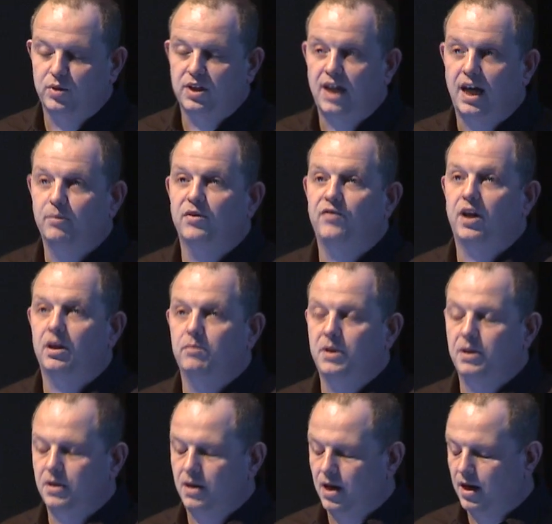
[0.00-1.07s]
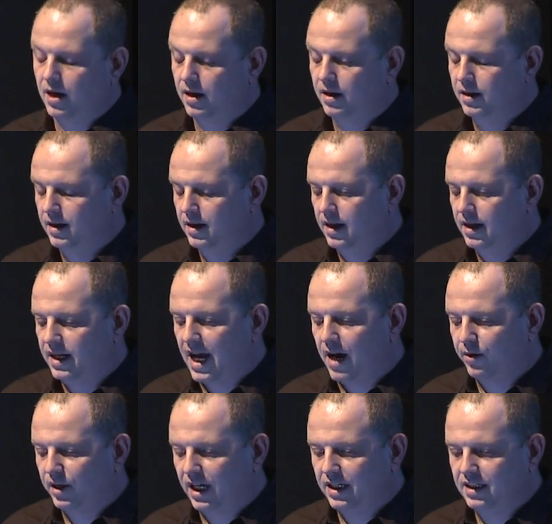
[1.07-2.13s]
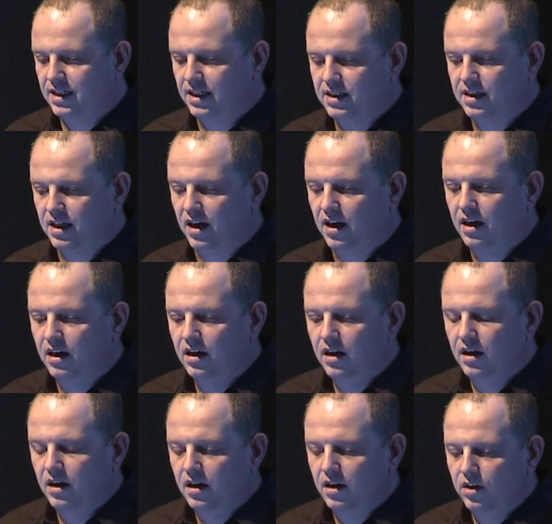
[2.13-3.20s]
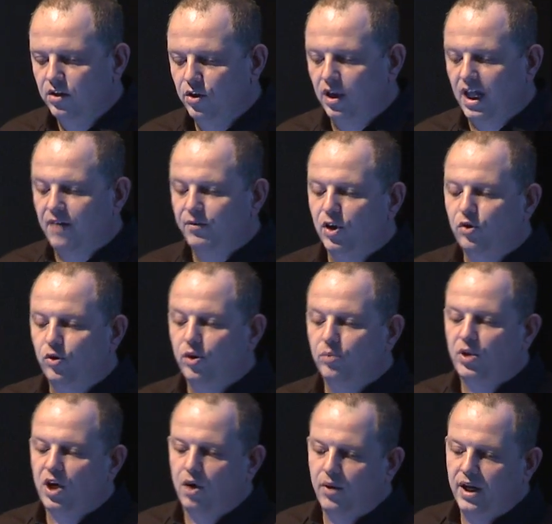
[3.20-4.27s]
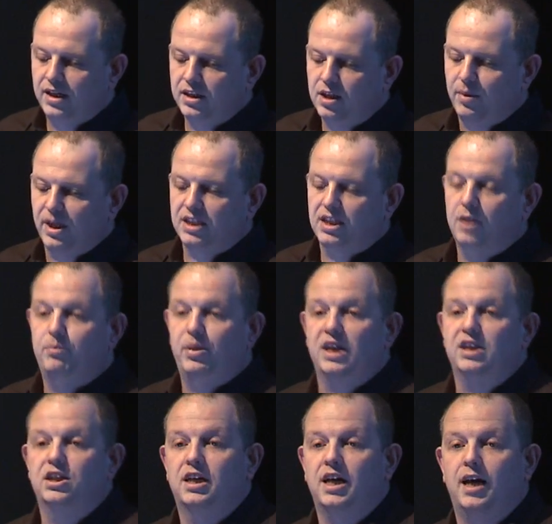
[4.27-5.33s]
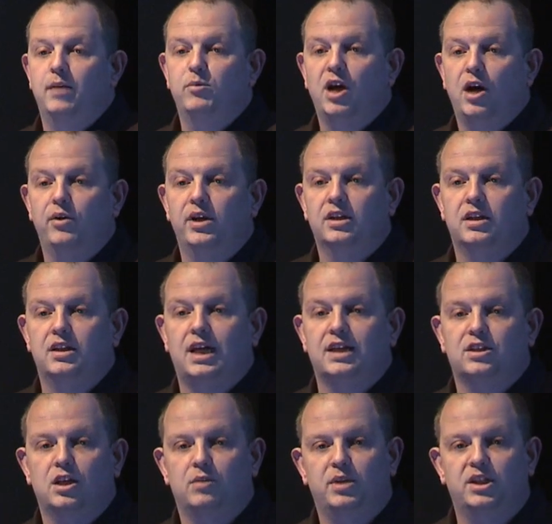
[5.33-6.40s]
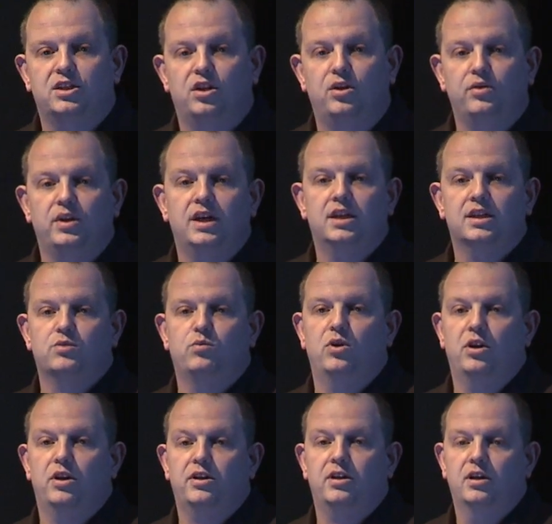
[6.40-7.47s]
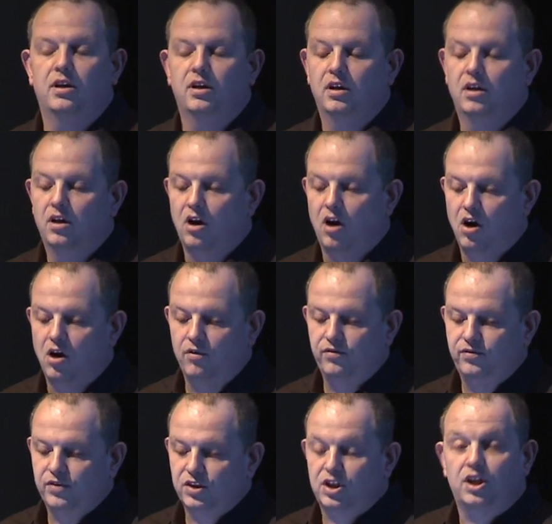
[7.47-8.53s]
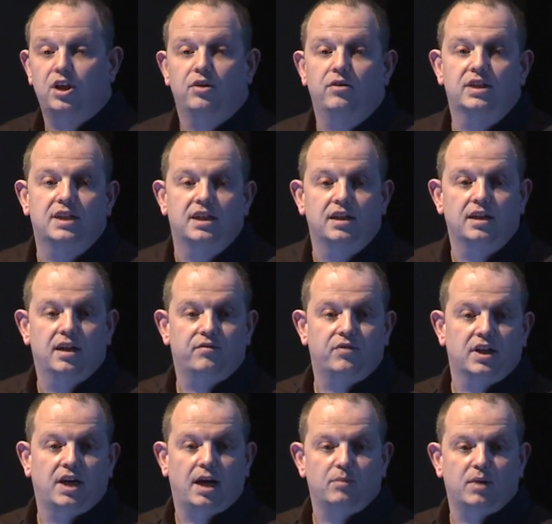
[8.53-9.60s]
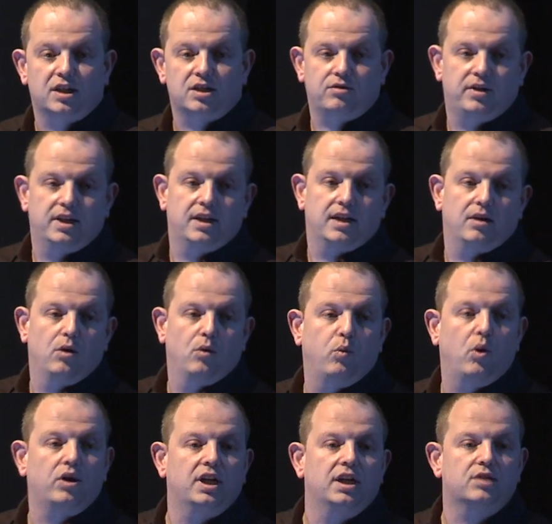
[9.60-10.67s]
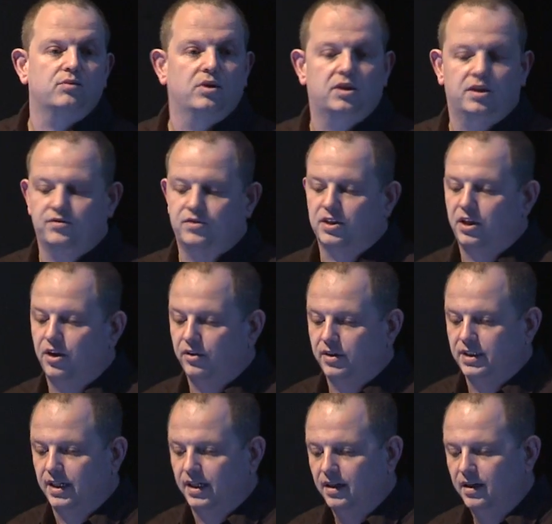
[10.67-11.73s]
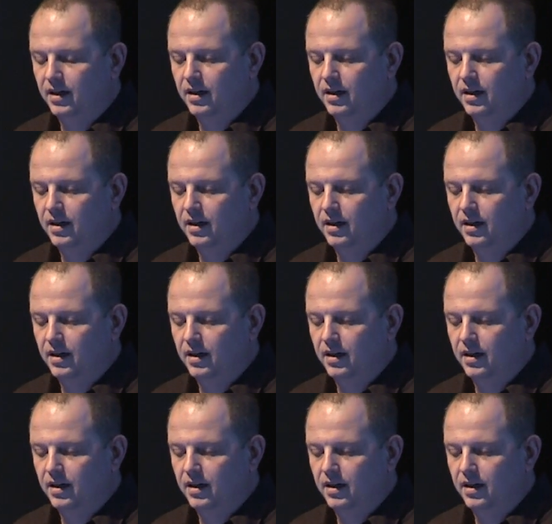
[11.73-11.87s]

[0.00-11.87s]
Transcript: with game development nowadays, is that you'll have a group go in to basically pitch a game knowing that that's going to be 2 years worth of security if the game gets greenlit, or 1 year's worth of security.